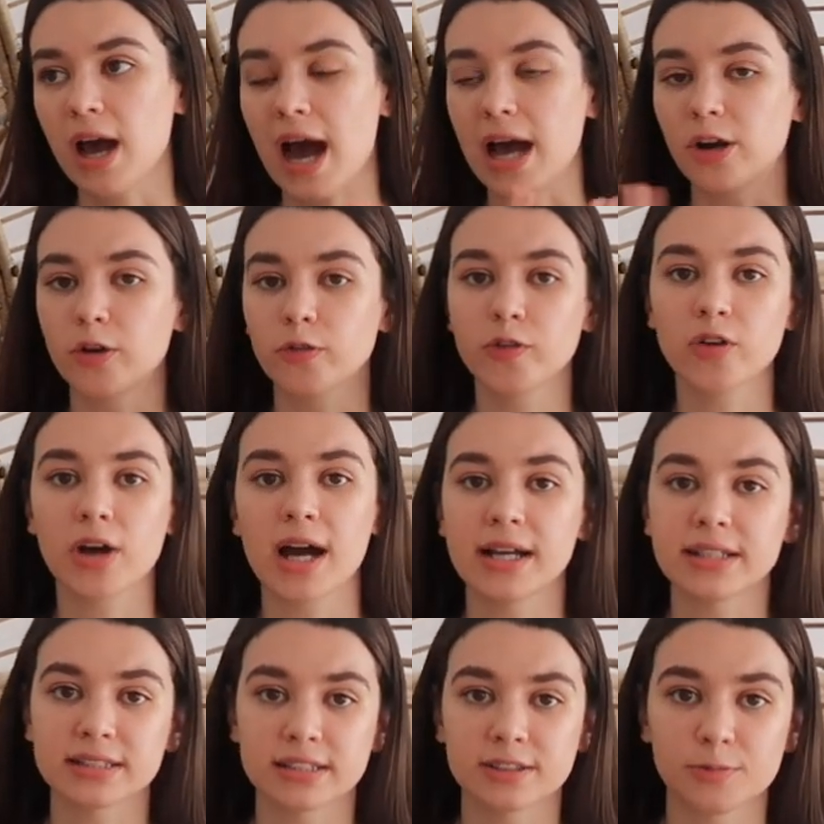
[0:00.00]
a lot of you
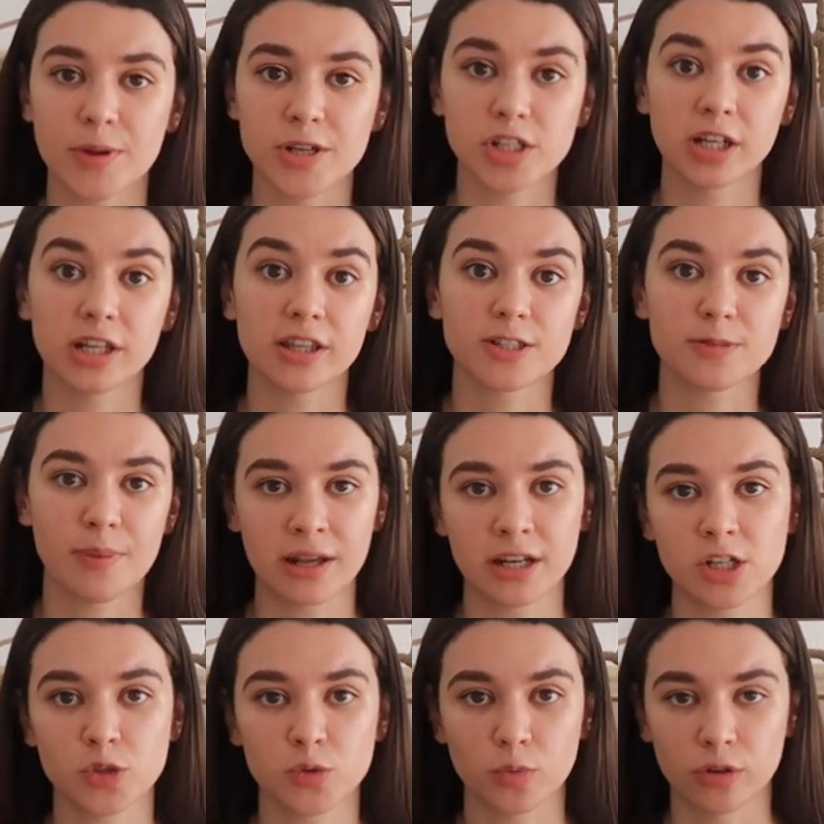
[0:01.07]
guys, especially the
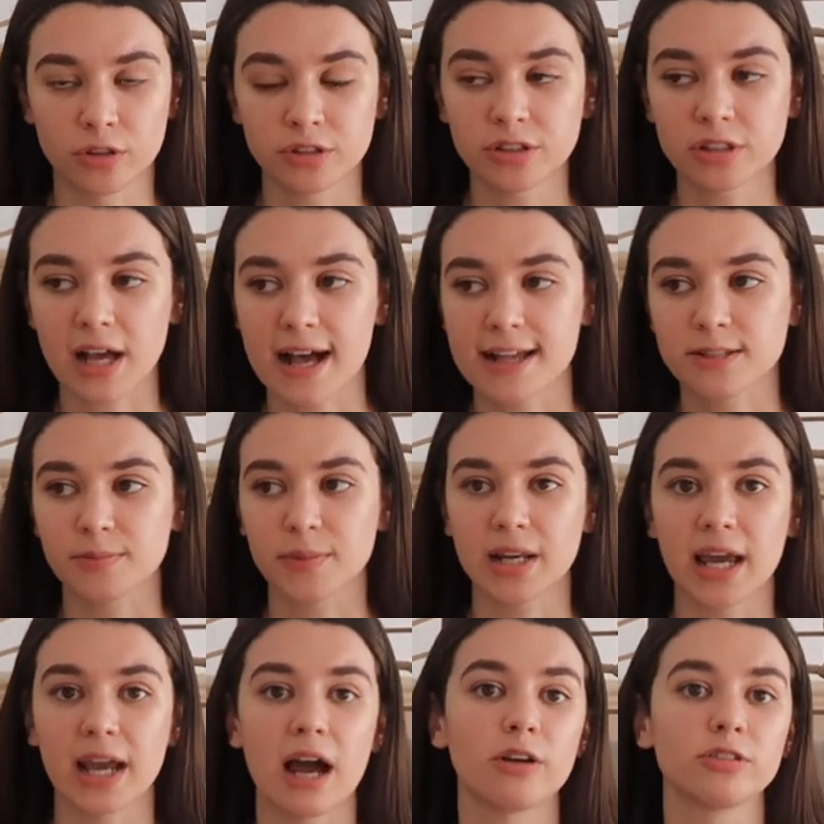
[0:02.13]
Spanish ones, ask me
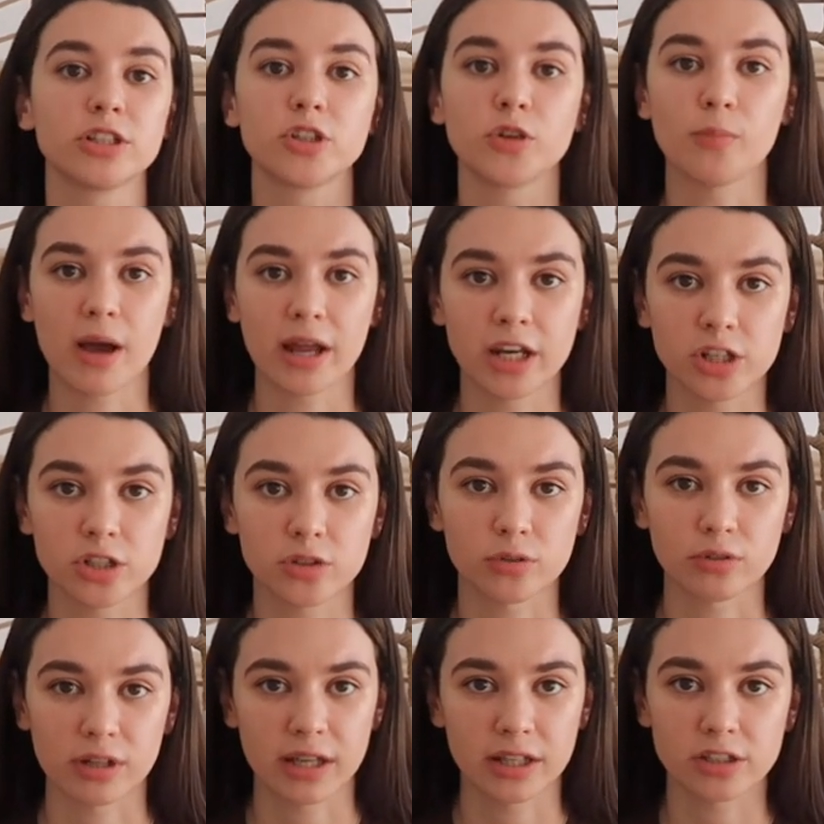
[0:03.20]
like, how did you manage
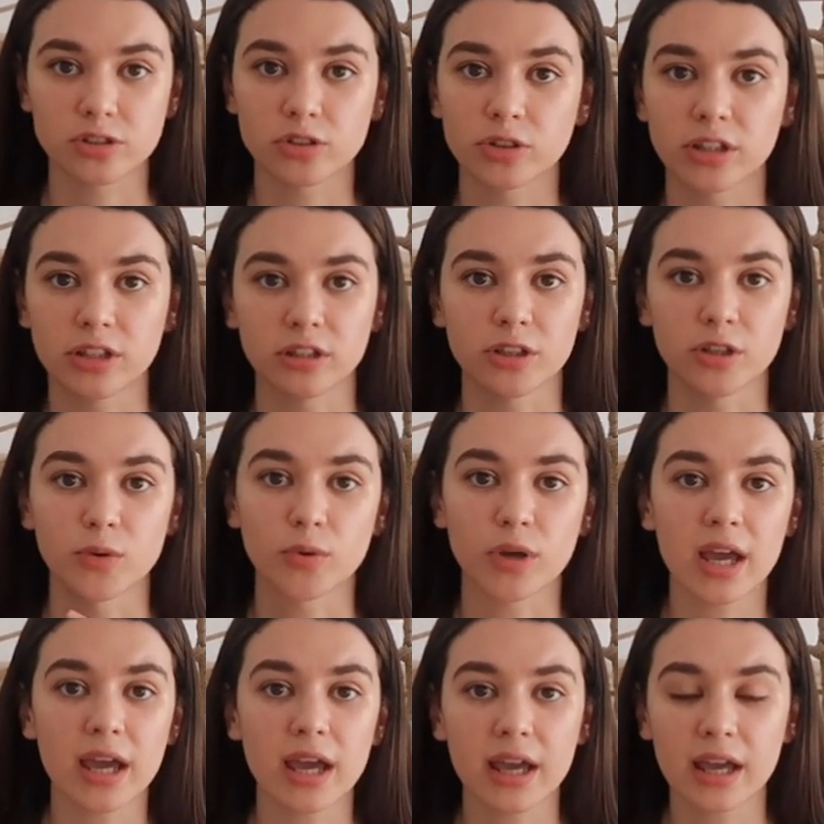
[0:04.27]
to like study in the
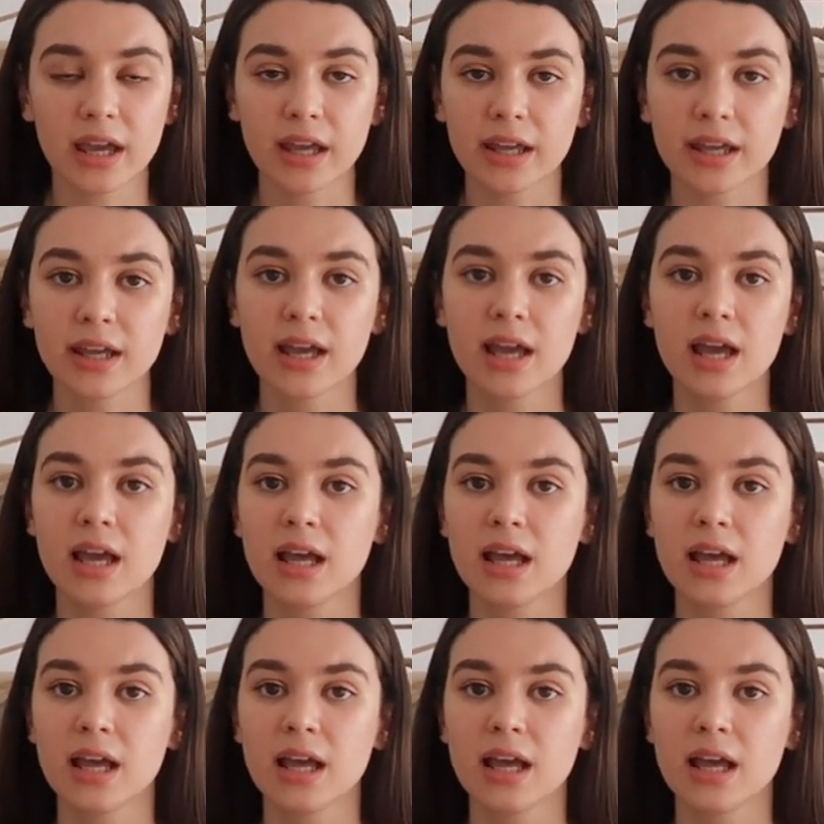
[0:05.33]
UK?